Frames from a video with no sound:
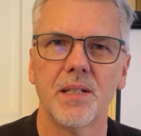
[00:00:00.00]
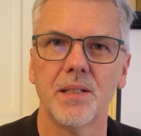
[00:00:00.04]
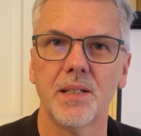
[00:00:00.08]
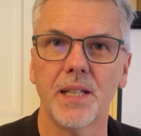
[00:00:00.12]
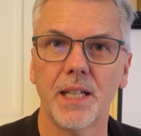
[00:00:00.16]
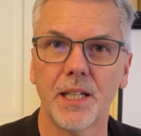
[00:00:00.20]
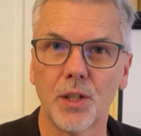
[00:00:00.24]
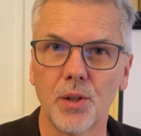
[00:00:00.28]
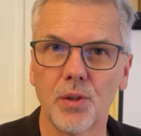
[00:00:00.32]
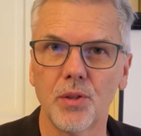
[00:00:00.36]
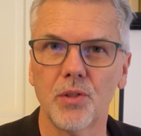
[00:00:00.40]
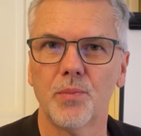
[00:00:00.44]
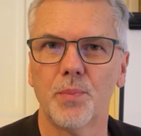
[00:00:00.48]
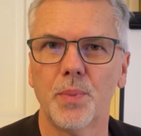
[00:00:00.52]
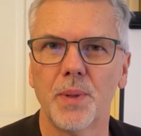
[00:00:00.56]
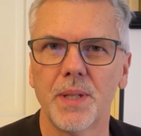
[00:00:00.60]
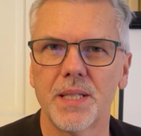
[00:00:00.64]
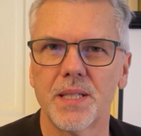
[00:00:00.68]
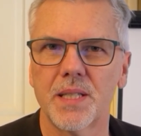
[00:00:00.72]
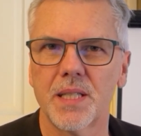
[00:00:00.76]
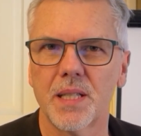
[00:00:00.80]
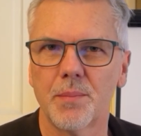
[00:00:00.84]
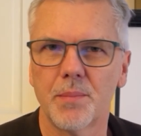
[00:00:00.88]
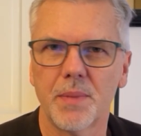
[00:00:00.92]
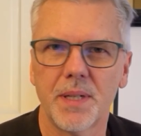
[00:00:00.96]
there could have
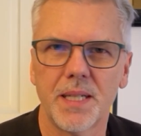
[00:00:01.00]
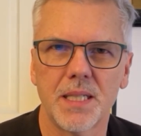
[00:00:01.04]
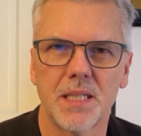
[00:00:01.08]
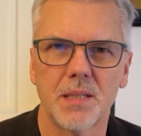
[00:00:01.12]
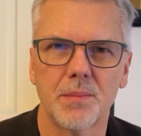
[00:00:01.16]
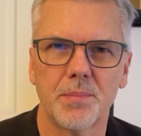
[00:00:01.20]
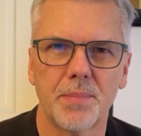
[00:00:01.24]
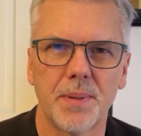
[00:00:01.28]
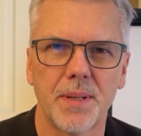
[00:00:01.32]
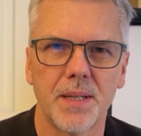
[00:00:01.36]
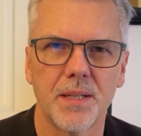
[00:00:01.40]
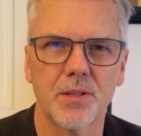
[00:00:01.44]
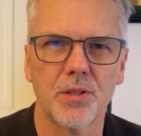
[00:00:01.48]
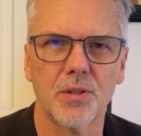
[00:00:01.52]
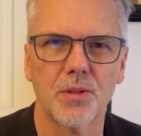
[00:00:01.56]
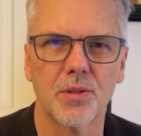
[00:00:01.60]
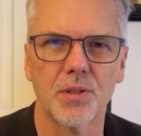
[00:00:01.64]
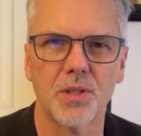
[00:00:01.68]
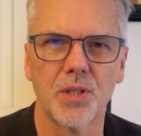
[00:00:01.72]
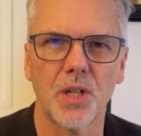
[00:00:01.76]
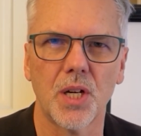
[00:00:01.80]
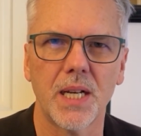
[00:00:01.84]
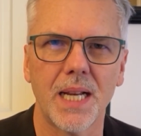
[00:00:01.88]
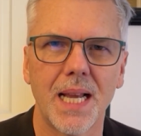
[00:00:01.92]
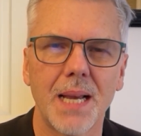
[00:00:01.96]
been some
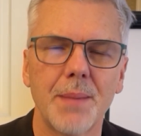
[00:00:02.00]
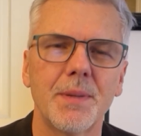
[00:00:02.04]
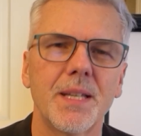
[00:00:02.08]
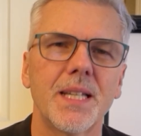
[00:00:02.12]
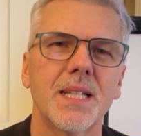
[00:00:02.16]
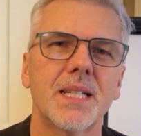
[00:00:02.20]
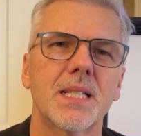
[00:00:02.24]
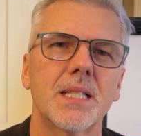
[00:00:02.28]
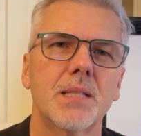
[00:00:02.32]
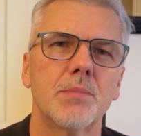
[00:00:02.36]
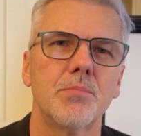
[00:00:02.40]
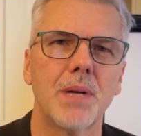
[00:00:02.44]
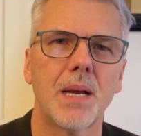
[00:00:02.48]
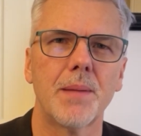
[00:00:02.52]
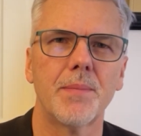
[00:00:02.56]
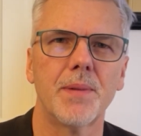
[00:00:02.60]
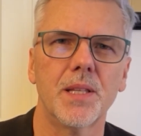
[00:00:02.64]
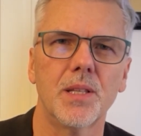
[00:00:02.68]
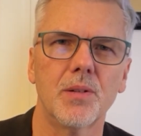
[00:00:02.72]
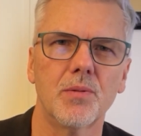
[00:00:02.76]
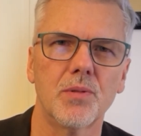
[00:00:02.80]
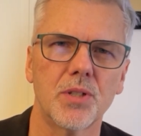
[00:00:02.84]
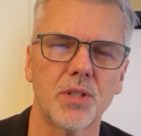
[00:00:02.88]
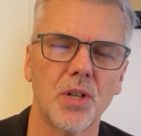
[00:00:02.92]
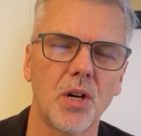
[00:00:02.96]
interpersonal dynamics, maybe
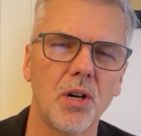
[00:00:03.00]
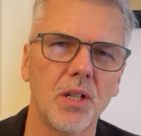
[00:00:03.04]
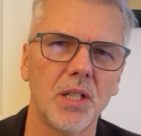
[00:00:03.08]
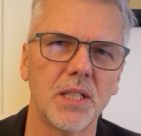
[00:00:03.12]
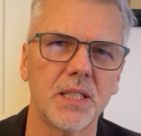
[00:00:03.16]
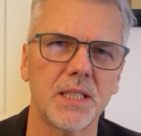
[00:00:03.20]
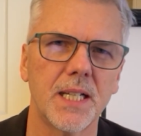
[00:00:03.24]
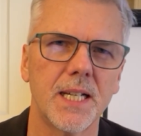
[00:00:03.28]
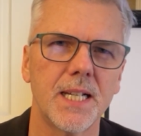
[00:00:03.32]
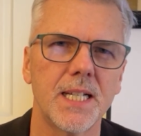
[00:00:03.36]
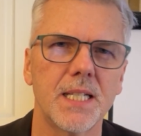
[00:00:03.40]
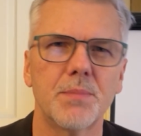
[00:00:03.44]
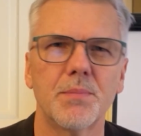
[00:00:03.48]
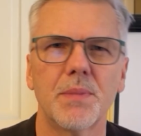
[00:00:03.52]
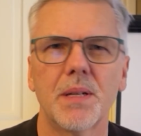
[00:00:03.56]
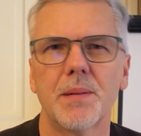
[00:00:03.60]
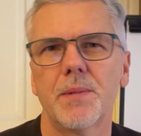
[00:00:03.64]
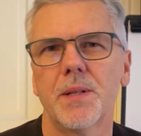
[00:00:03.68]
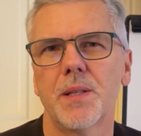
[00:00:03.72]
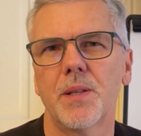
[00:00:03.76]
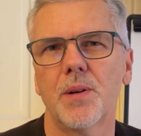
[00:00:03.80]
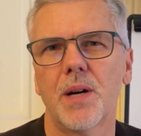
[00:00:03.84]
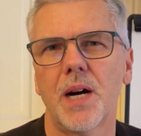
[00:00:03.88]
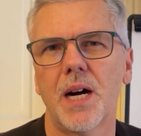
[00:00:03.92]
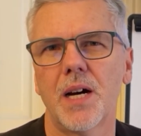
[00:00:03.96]
there was holidays,
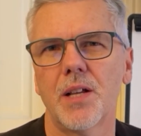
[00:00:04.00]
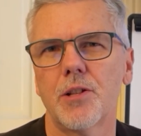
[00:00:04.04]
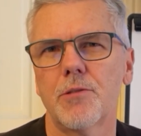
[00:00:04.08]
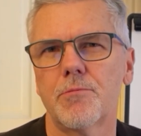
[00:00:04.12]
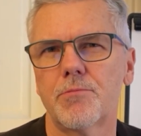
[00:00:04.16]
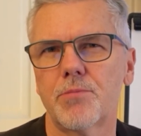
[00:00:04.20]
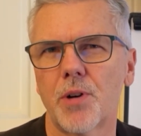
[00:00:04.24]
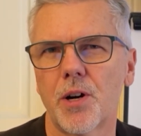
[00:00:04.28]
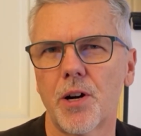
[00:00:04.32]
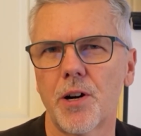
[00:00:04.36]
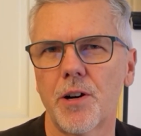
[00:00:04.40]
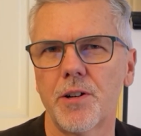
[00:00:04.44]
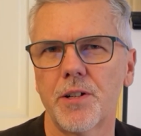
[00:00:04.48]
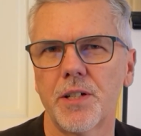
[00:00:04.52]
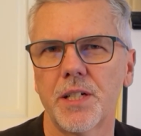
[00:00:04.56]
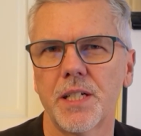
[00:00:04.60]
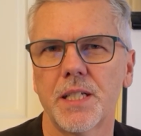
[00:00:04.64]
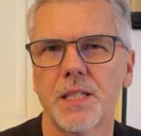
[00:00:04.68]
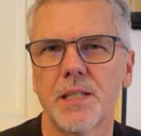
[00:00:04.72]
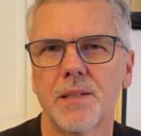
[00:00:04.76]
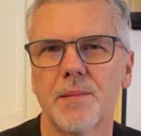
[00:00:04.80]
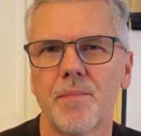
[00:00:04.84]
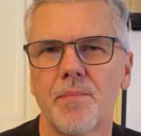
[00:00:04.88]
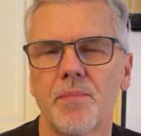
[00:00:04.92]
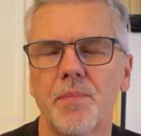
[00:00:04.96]
maybe there were other
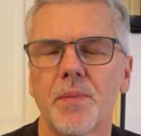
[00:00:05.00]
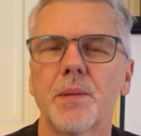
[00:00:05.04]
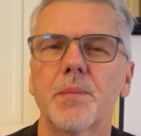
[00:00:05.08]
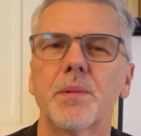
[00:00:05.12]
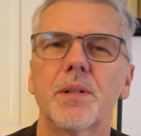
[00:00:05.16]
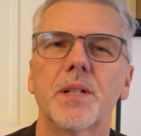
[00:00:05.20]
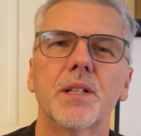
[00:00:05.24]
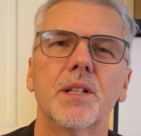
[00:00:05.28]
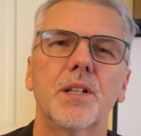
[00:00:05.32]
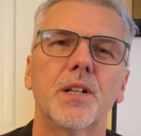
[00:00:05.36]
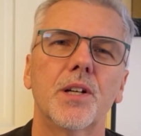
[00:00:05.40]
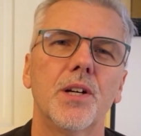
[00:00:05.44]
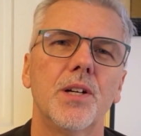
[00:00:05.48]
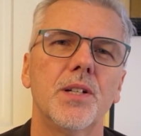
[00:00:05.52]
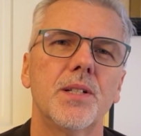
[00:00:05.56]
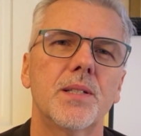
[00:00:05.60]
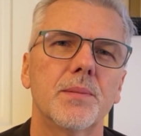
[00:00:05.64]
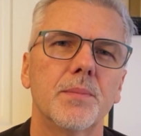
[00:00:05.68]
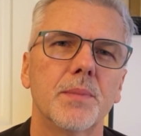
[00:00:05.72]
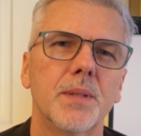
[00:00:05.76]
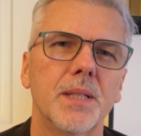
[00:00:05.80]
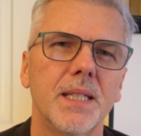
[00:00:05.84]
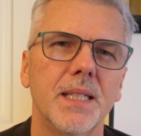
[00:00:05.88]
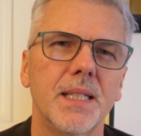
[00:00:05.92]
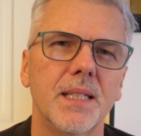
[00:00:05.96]
priorities, but it occurred to
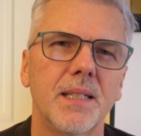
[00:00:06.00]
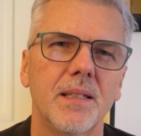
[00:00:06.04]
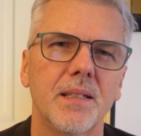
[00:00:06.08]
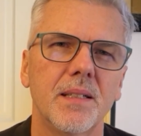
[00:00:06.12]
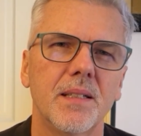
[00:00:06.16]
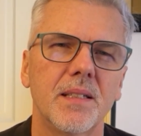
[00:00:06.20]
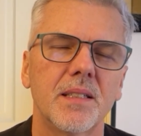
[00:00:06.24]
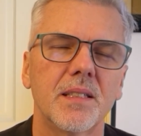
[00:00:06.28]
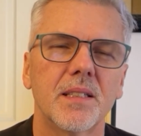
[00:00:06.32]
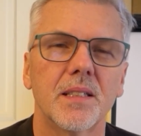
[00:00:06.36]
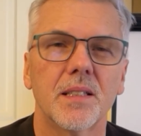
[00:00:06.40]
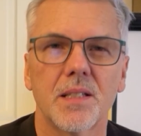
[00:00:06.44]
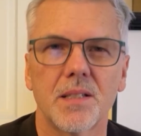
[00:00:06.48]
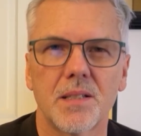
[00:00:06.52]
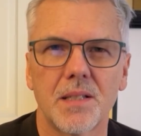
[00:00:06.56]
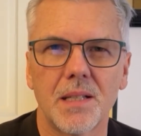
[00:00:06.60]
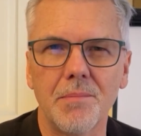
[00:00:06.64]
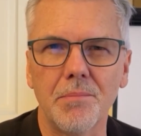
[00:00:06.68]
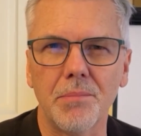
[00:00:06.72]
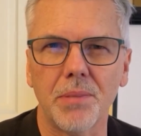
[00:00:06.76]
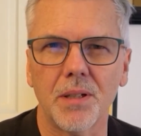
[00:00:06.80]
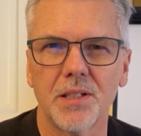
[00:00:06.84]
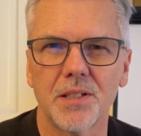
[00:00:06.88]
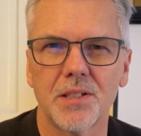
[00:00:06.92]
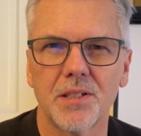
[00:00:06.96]
me that the
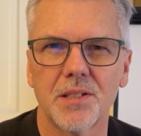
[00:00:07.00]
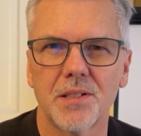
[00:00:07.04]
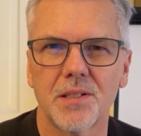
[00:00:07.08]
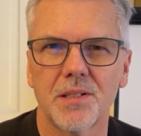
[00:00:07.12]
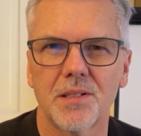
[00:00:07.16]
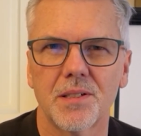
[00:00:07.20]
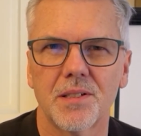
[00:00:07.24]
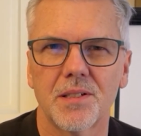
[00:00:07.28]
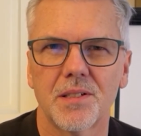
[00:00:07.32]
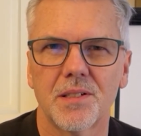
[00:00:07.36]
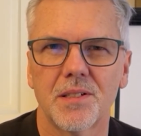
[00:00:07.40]
simplest